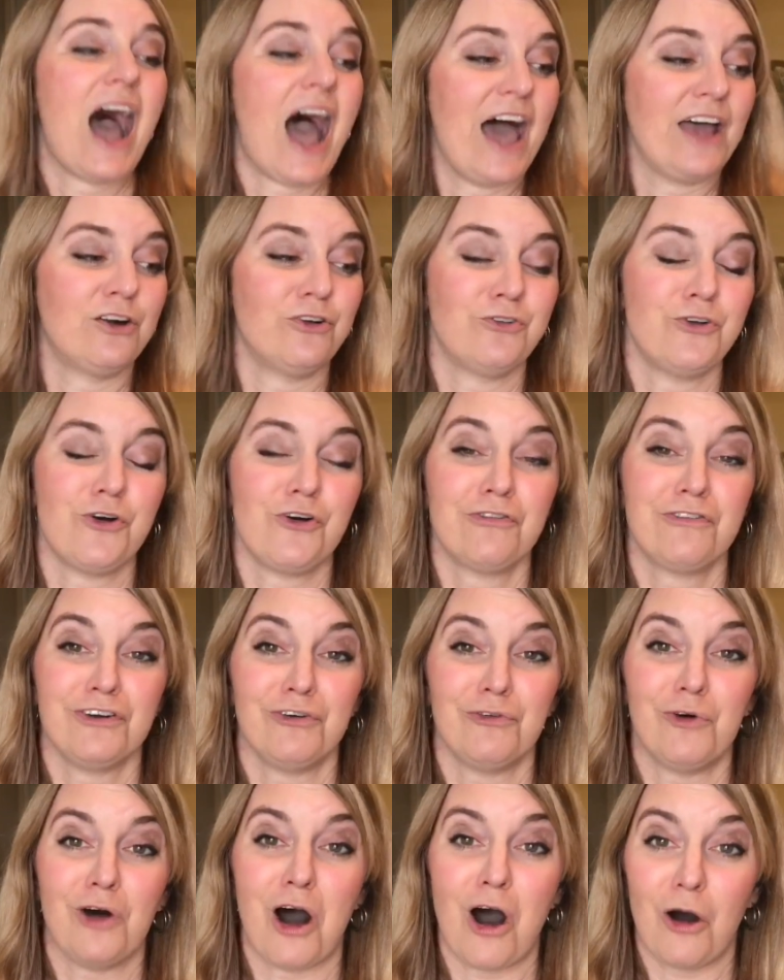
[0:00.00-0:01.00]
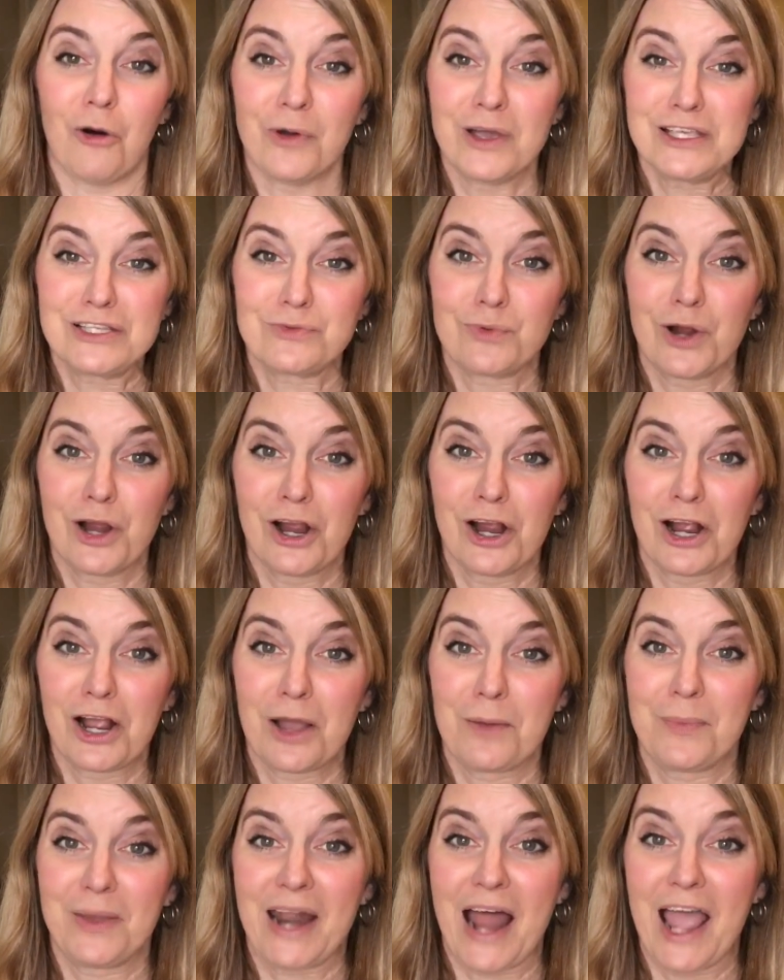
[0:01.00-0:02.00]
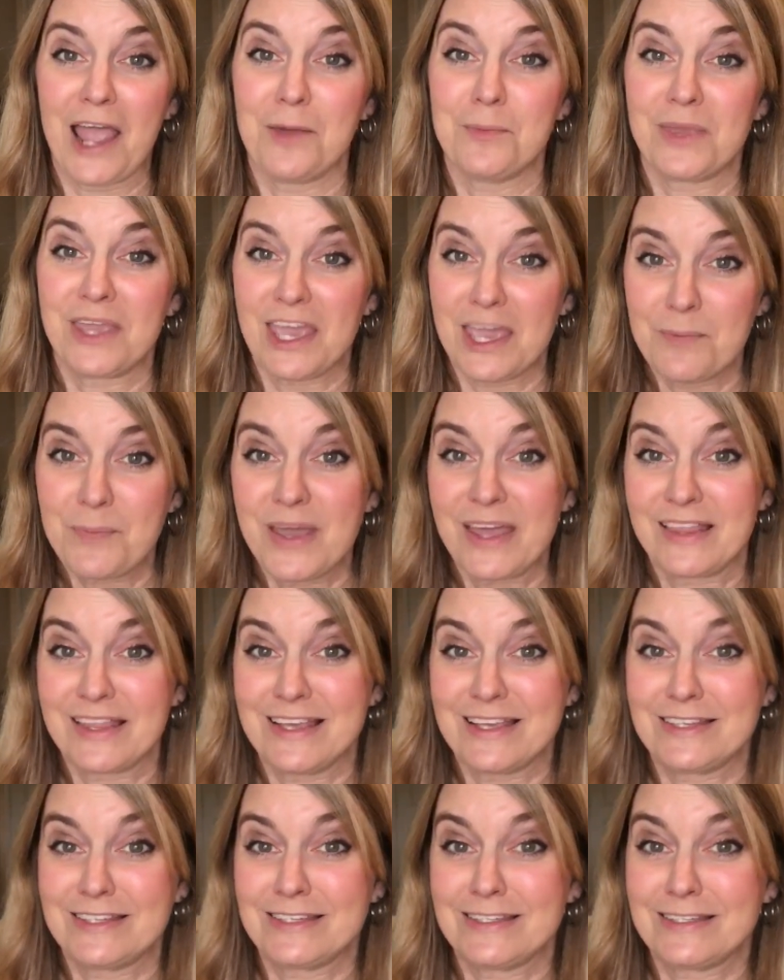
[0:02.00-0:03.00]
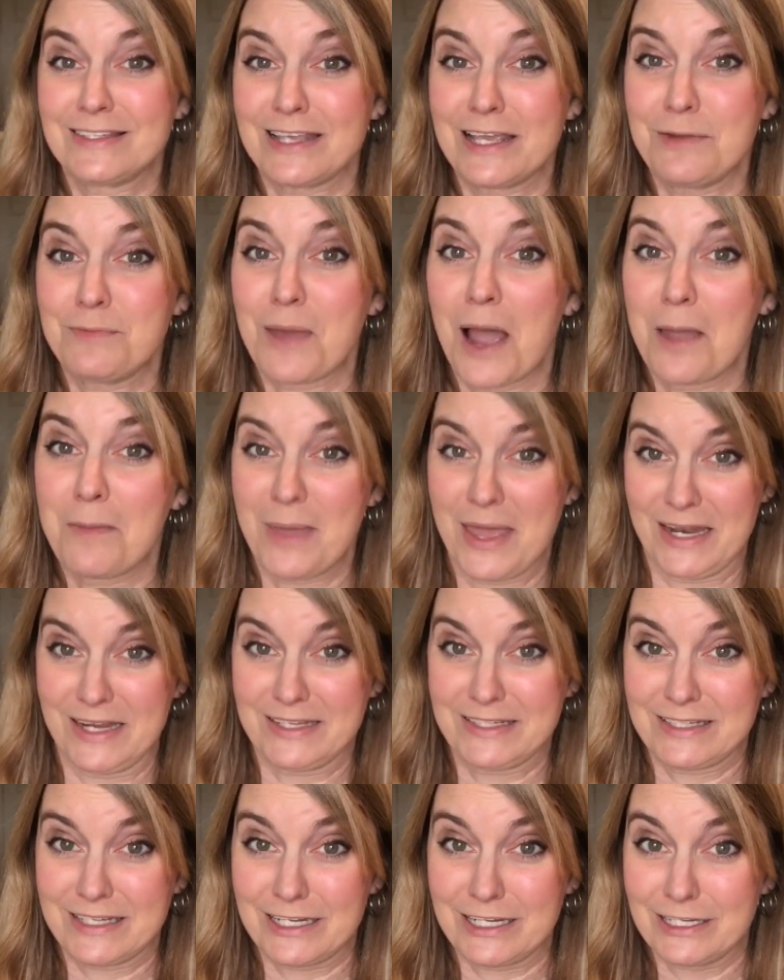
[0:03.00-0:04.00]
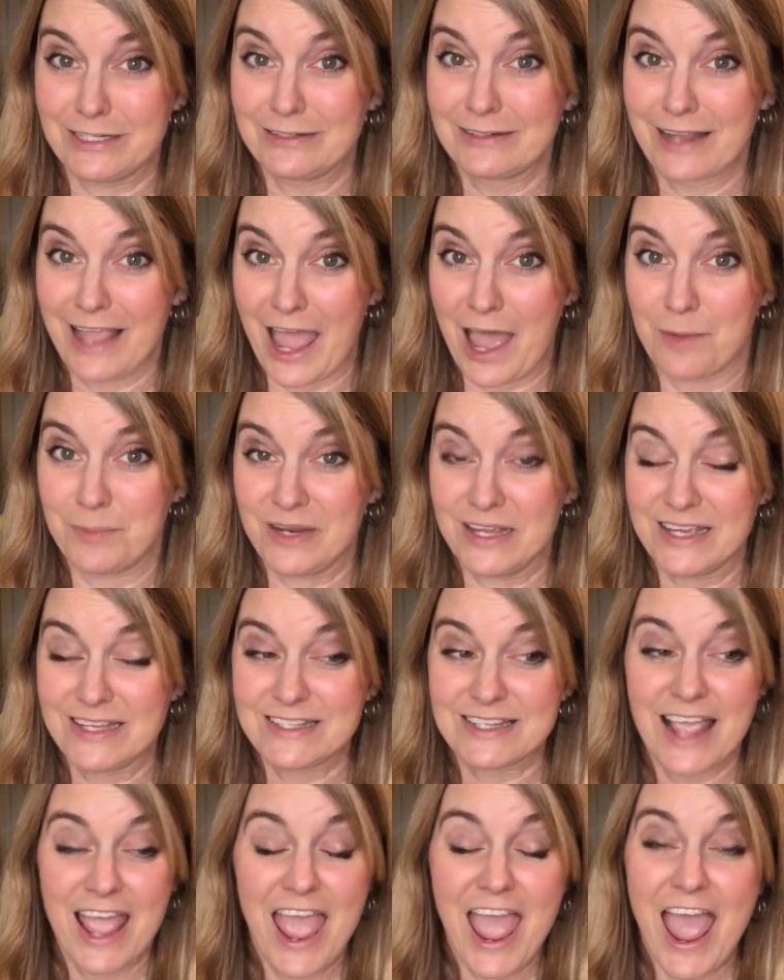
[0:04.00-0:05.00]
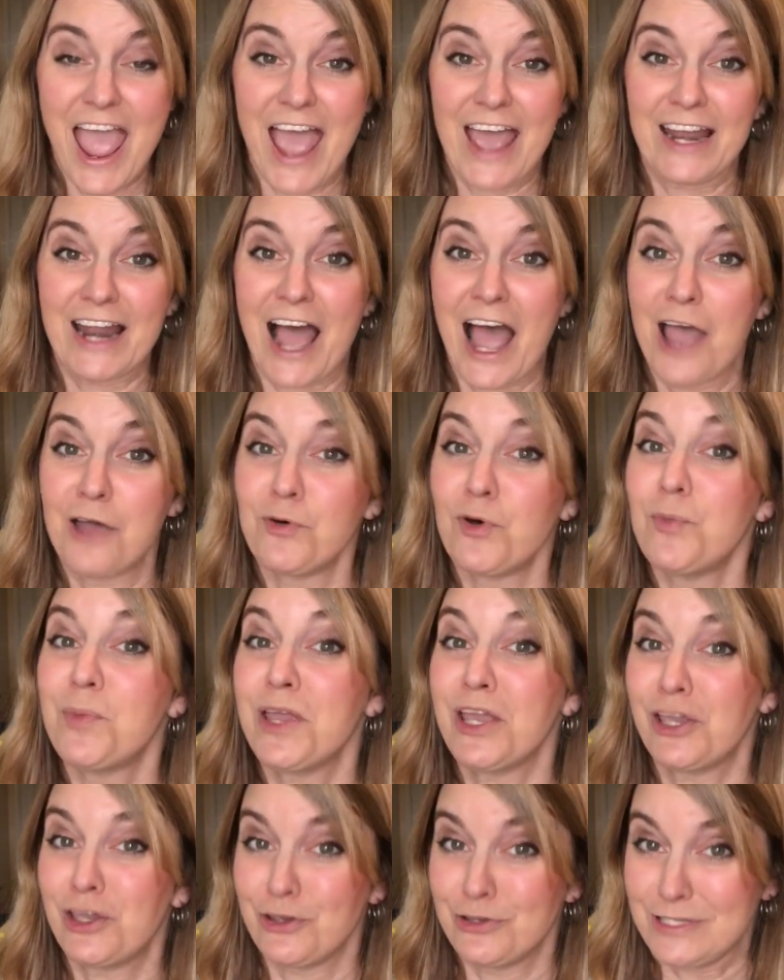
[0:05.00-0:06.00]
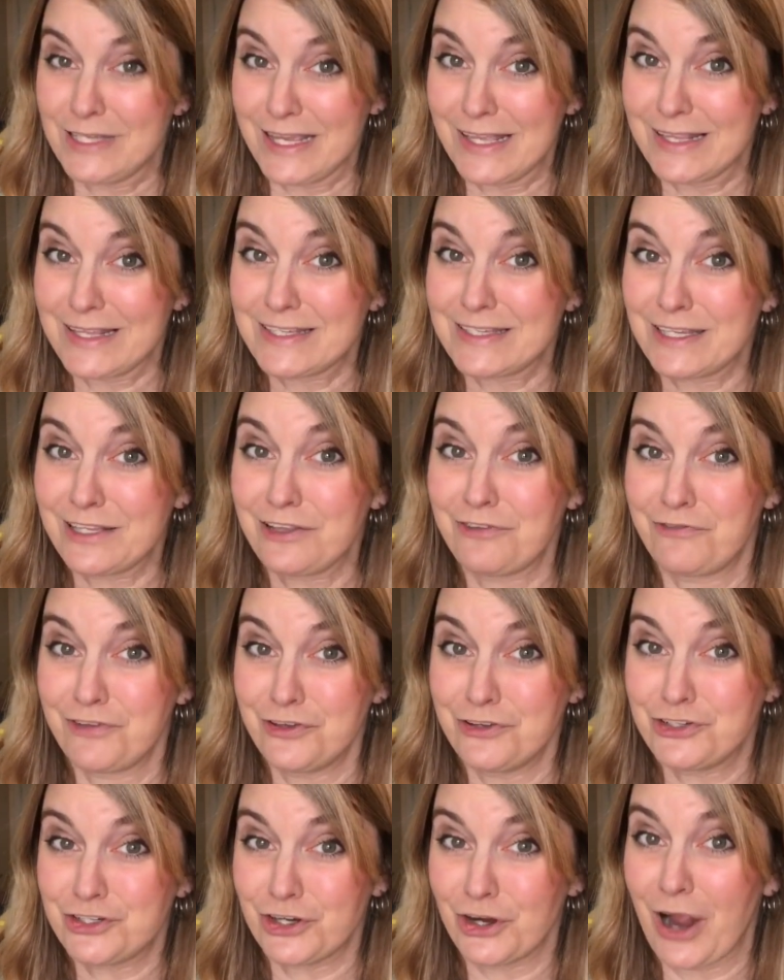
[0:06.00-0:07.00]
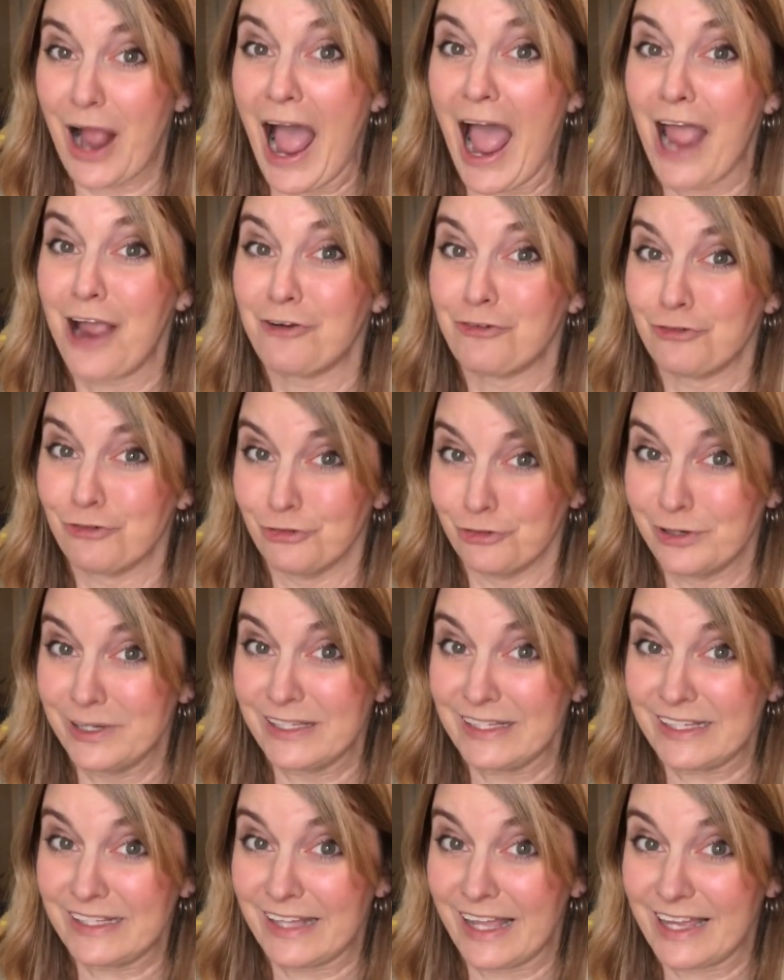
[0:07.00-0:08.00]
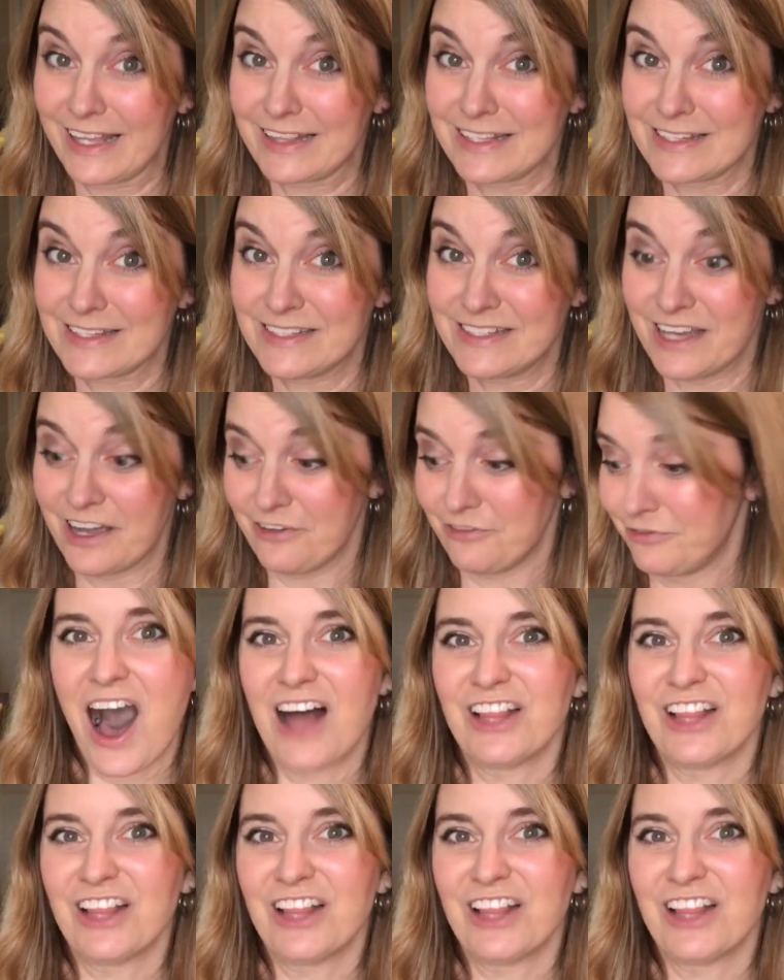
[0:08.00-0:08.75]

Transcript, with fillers: I don't know if it will always work, but I am keeping this in my medicine cabinet and I will be using this in the future. I really like this stuff.